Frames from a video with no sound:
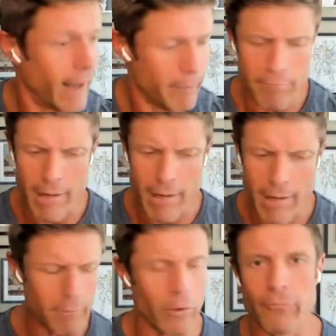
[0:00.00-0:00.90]
I
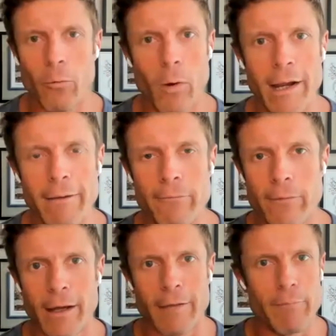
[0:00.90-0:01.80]
met my beautiful wife.